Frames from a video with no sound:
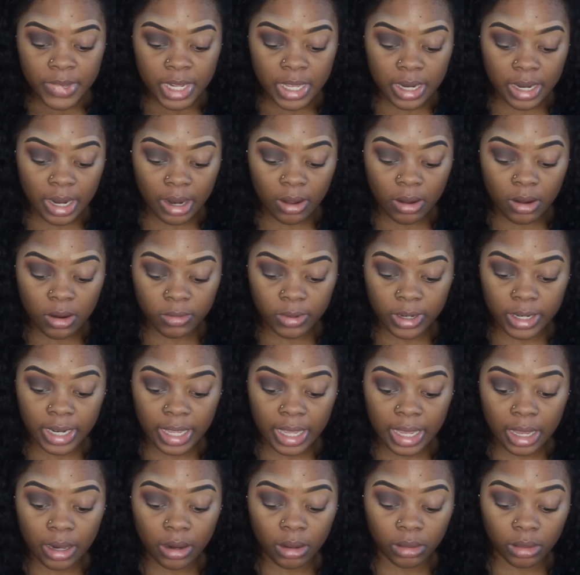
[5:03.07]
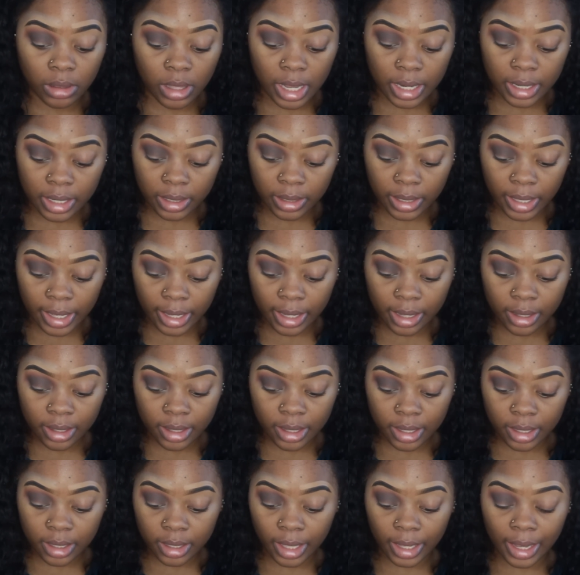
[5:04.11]
And I already had a lot of like
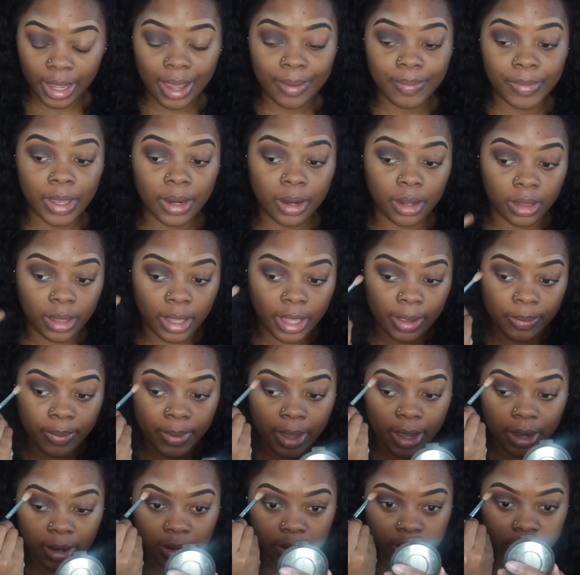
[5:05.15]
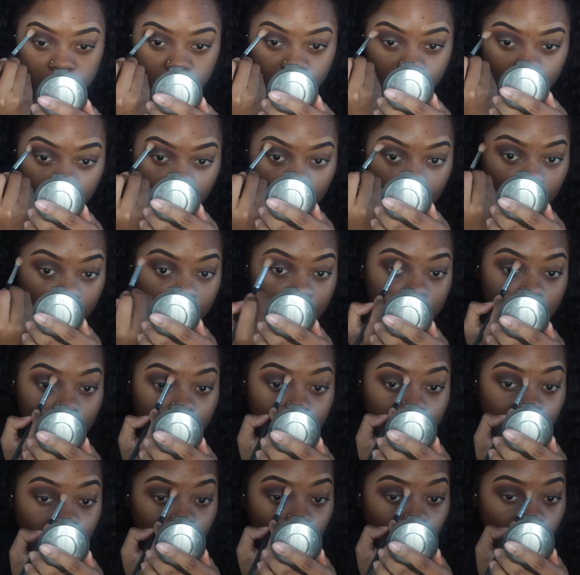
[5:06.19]
I'm not a light packer, so like I already
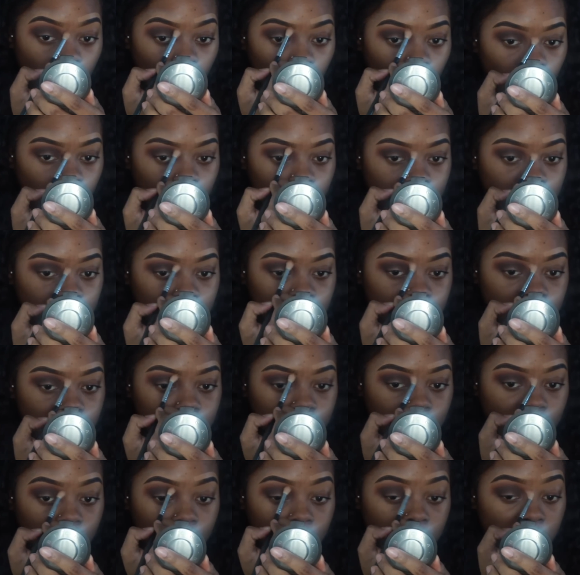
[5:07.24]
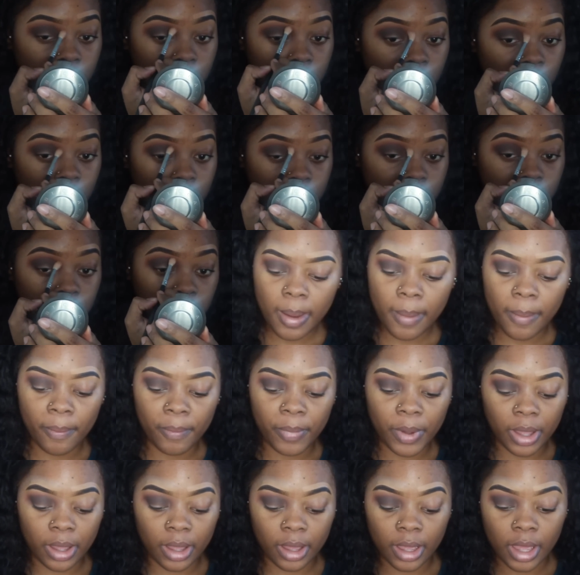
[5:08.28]
had a whole bunch of stuff. So,
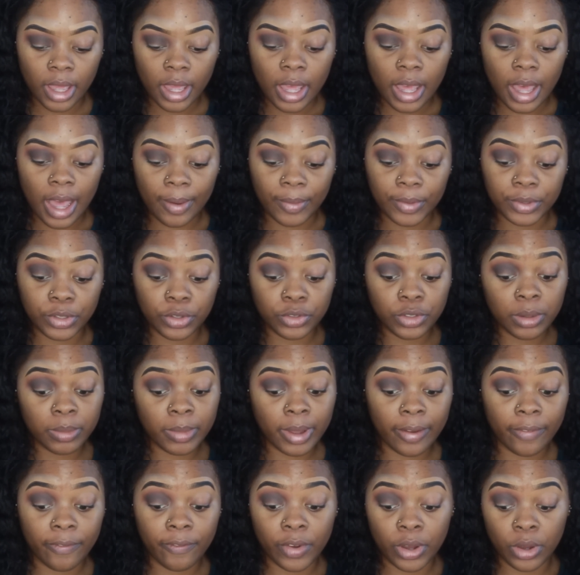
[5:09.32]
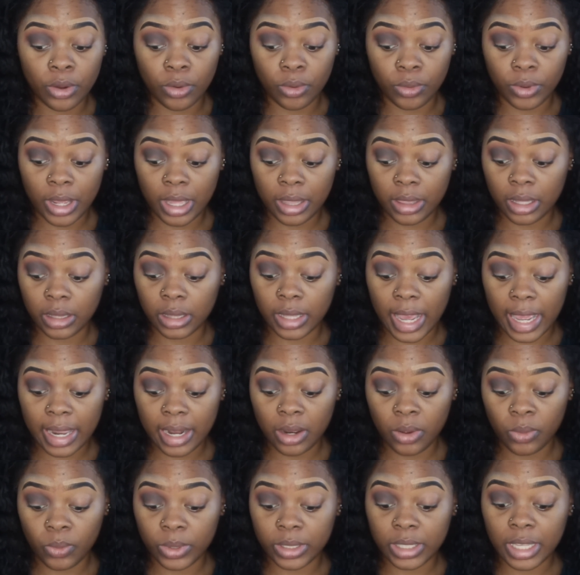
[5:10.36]
but I was using my phone and the
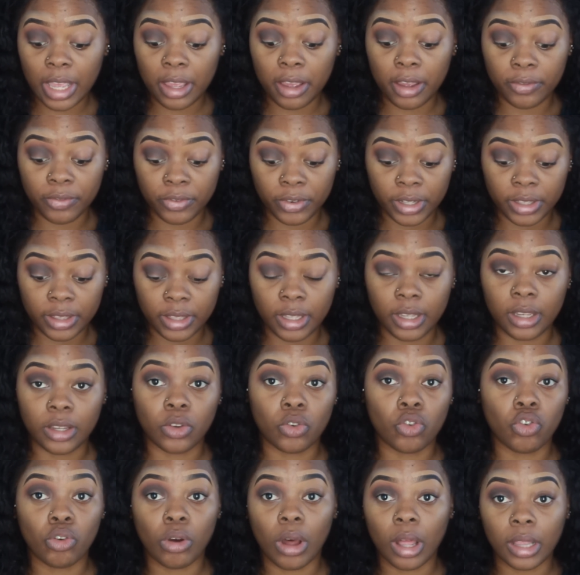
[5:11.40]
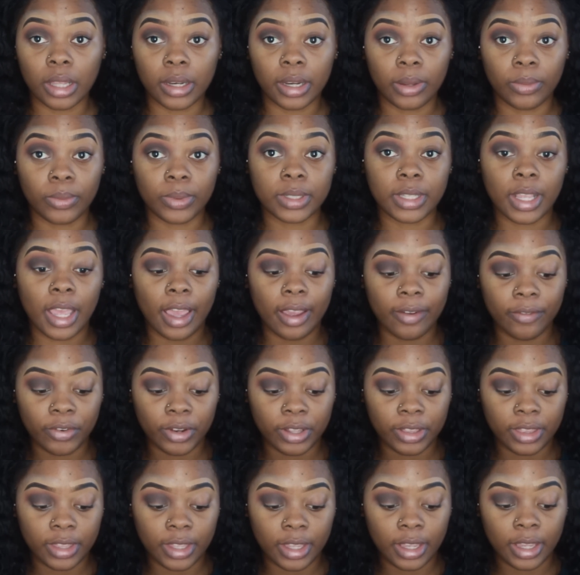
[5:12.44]
lighting was everything, quality was
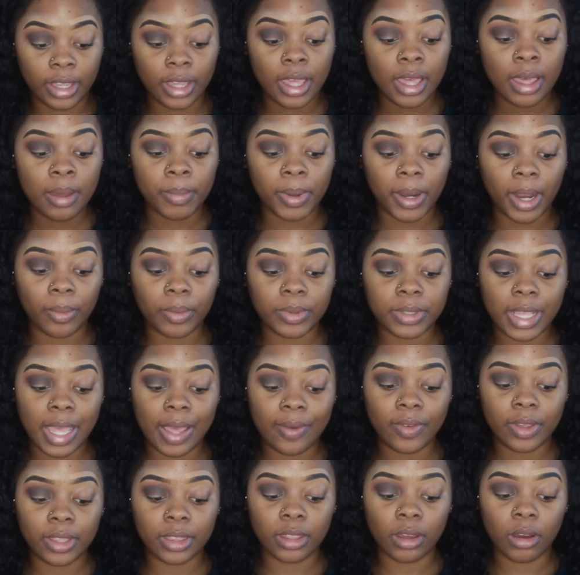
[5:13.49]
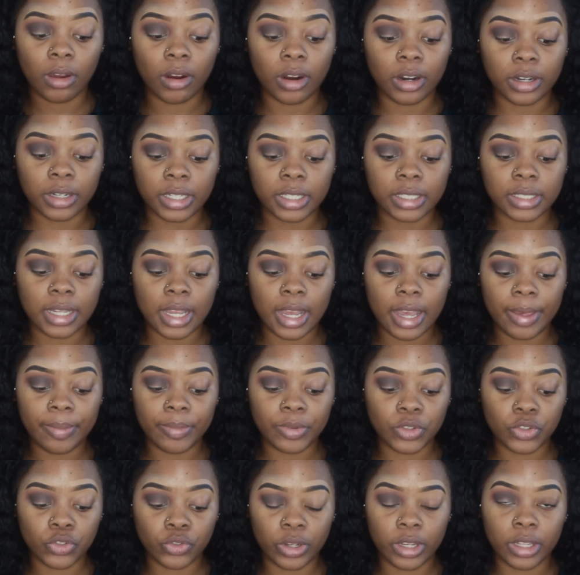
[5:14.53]
everything, but I was having the hardest time
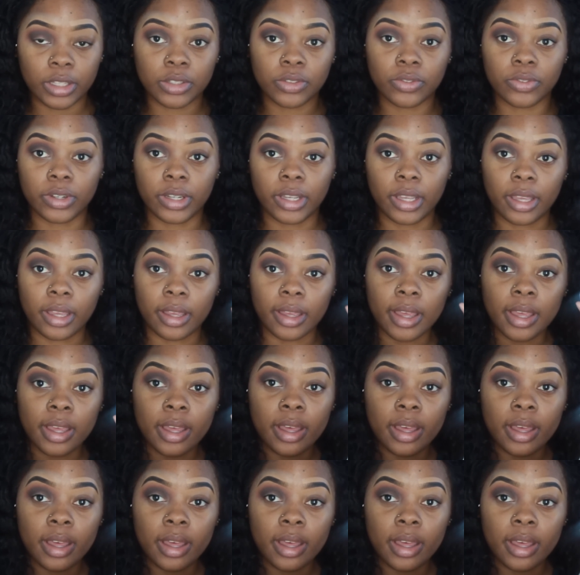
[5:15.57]
transferring it.